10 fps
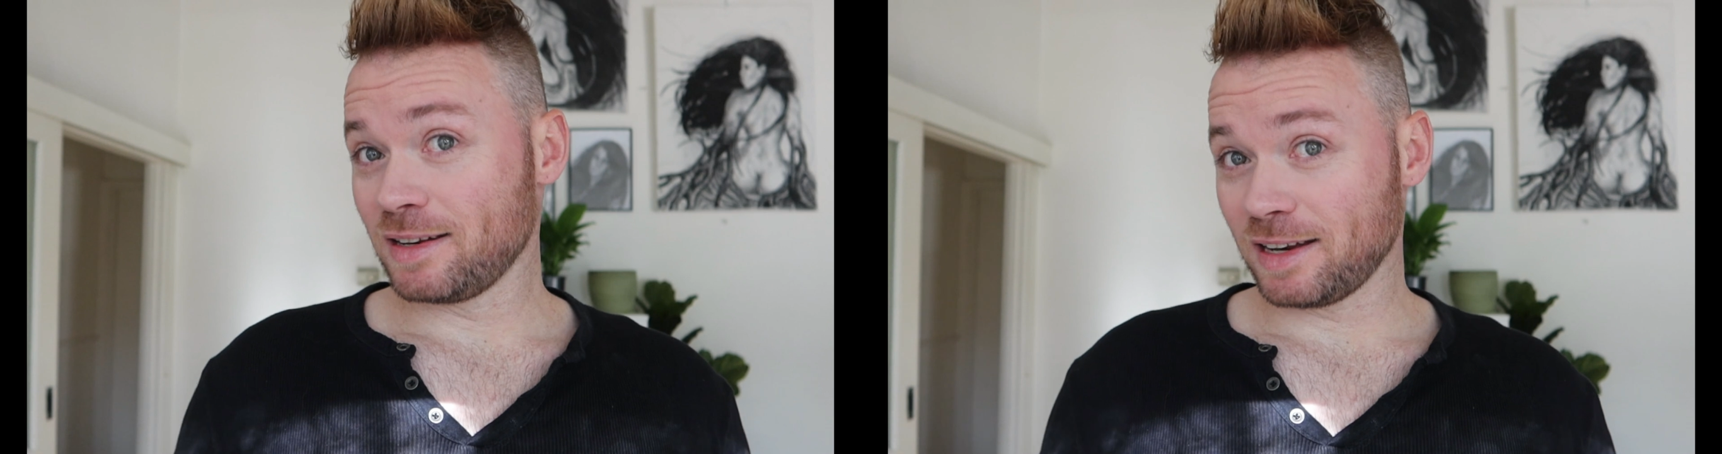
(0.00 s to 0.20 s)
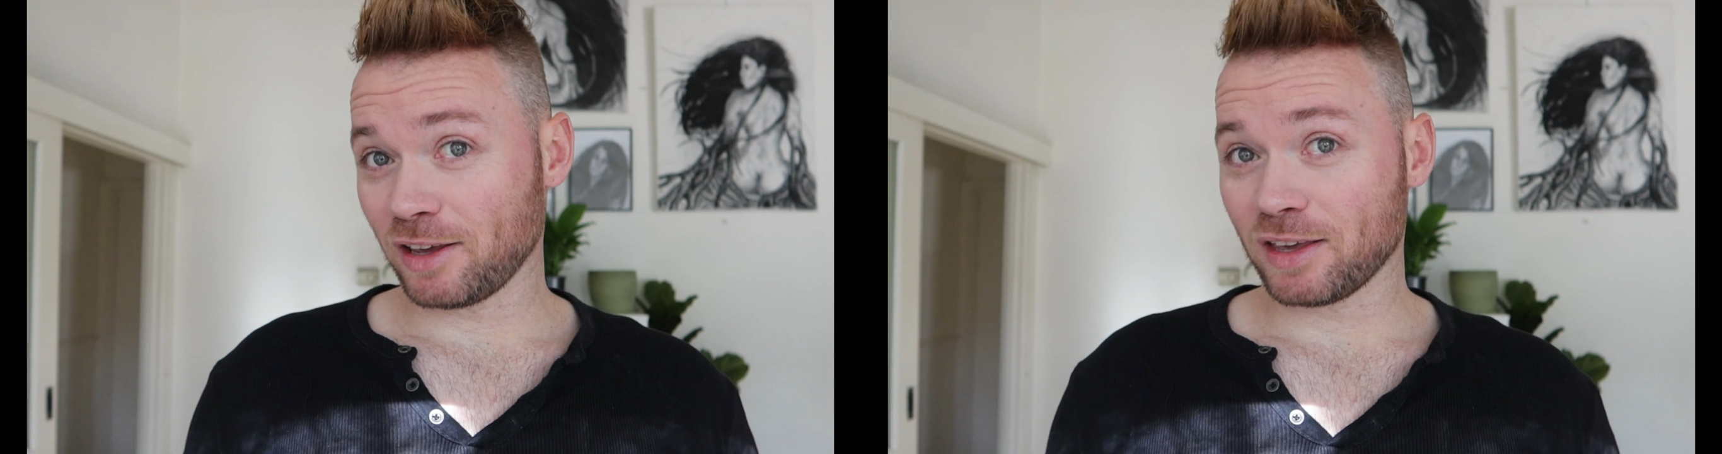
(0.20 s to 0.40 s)

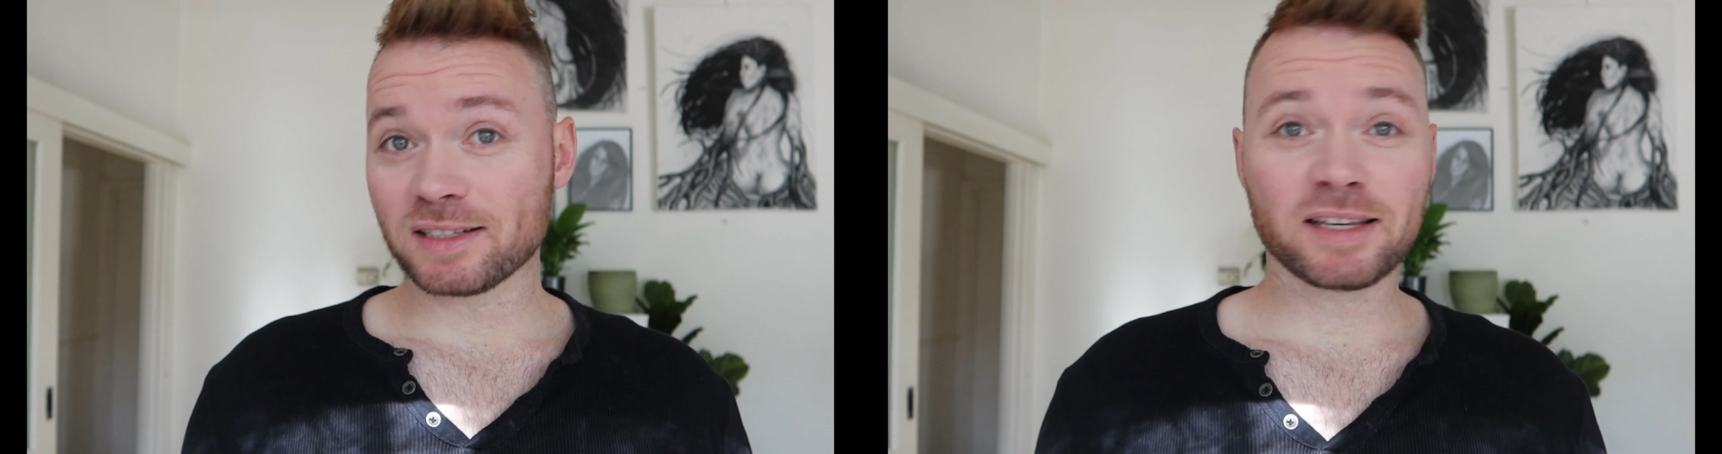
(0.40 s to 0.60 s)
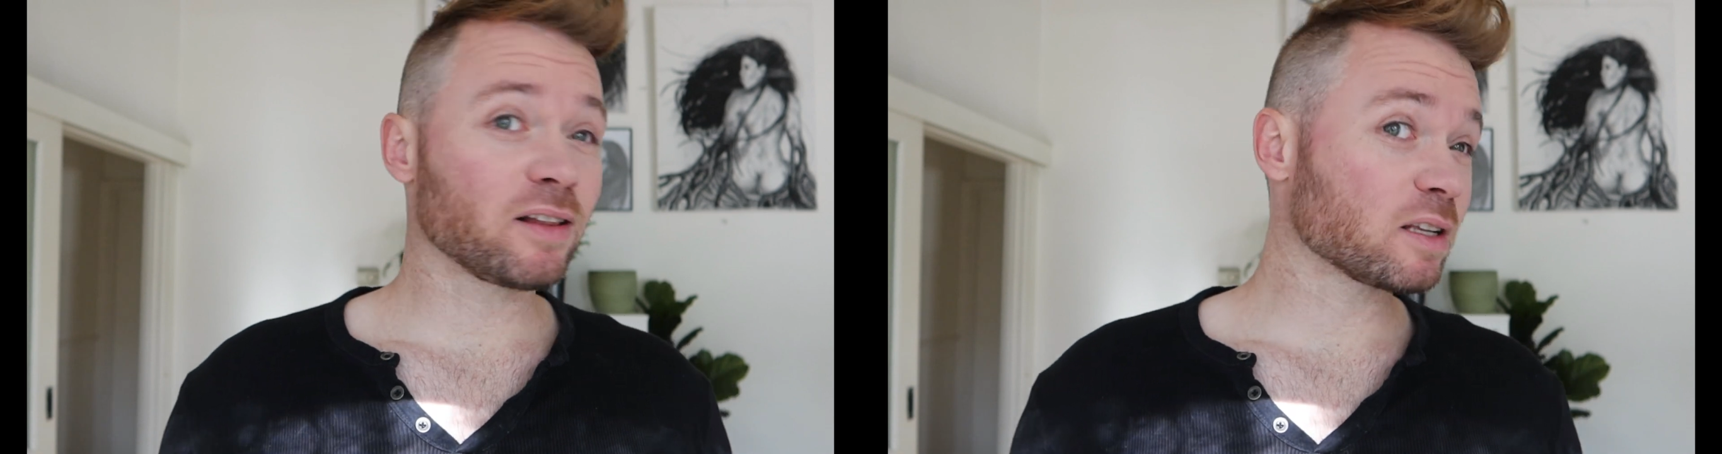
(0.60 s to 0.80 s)
Now you
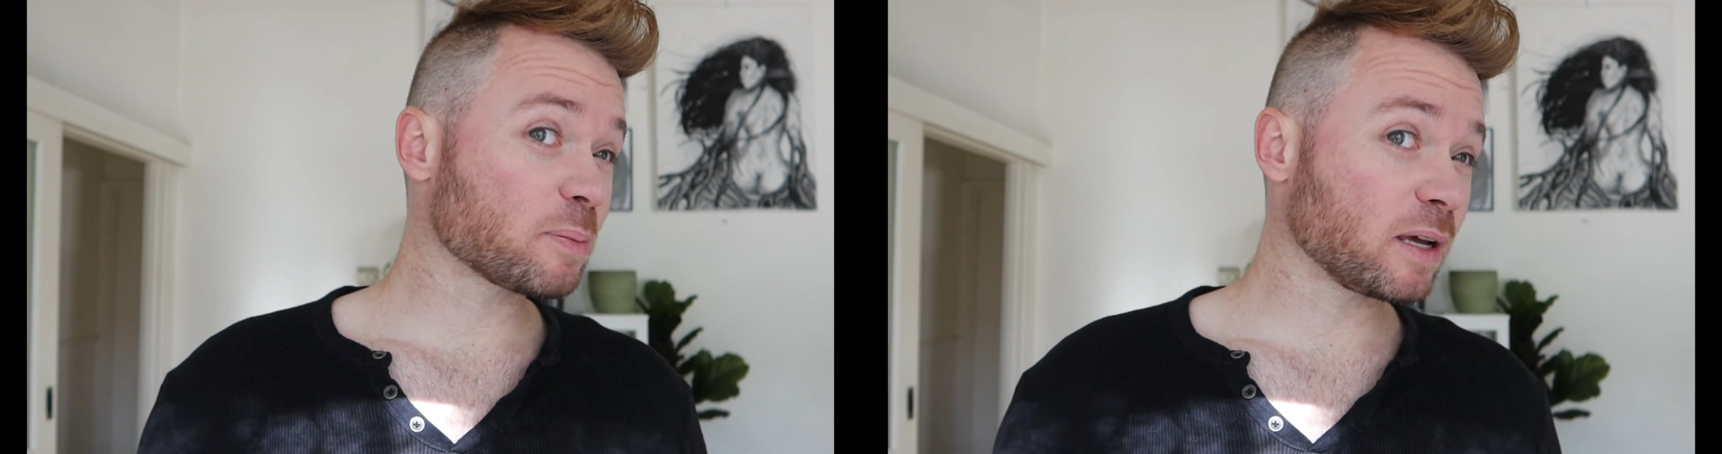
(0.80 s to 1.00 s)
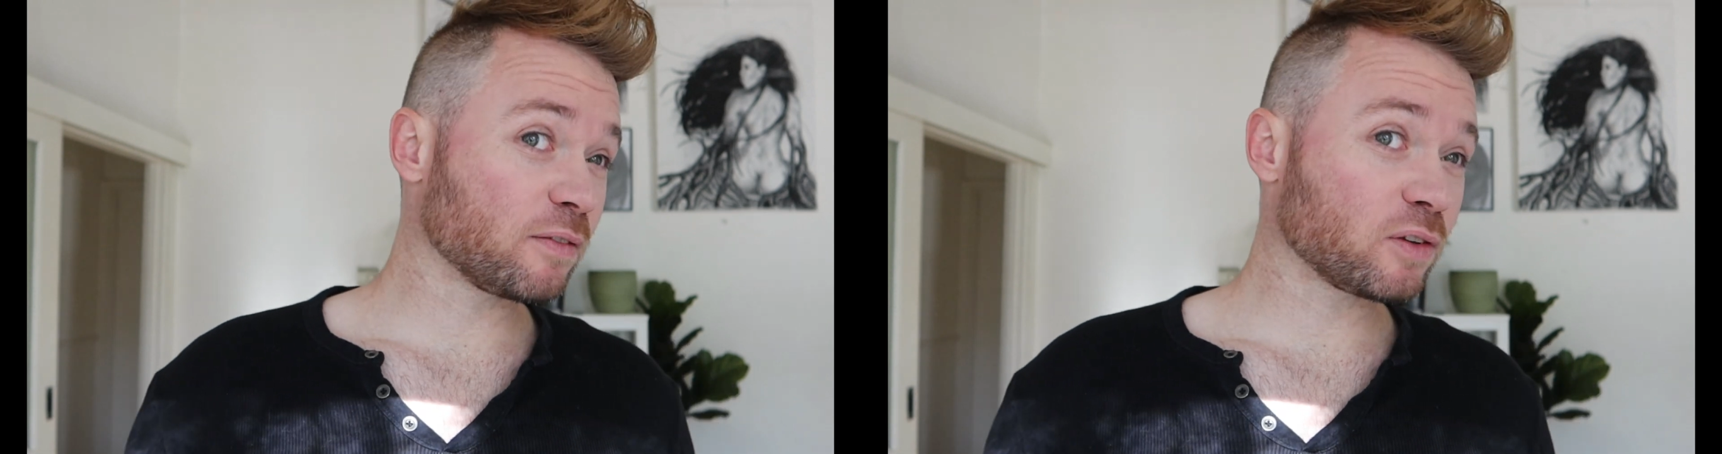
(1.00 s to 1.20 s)
can tell it's
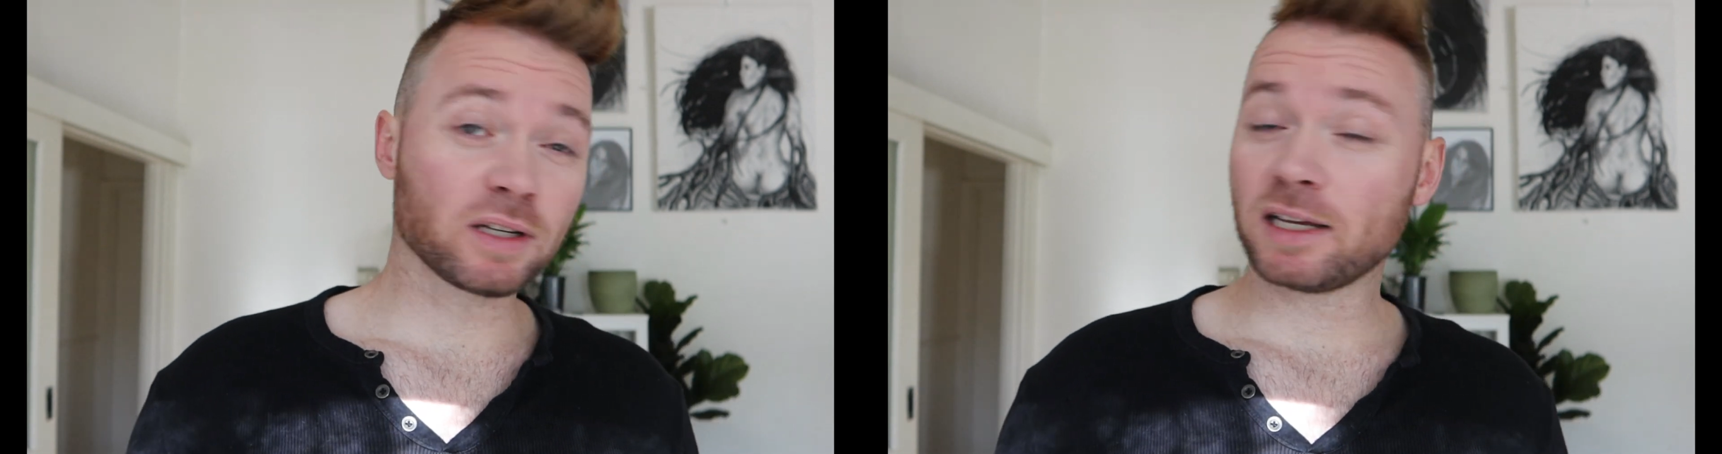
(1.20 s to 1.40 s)
been a few